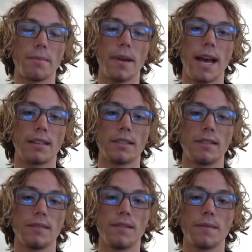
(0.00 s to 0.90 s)

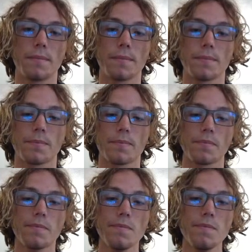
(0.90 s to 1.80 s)
passive.
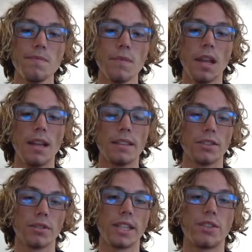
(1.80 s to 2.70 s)
There's
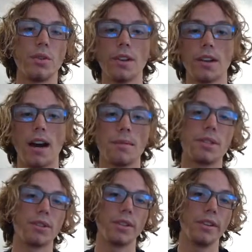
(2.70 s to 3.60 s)
only 2 other
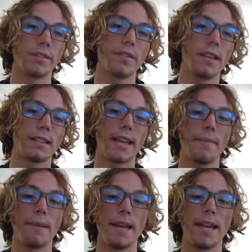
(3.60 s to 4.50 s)
optional units for that
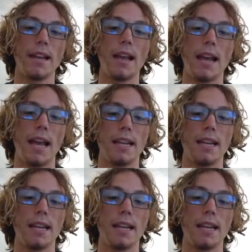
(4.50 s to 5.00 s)
campaign, and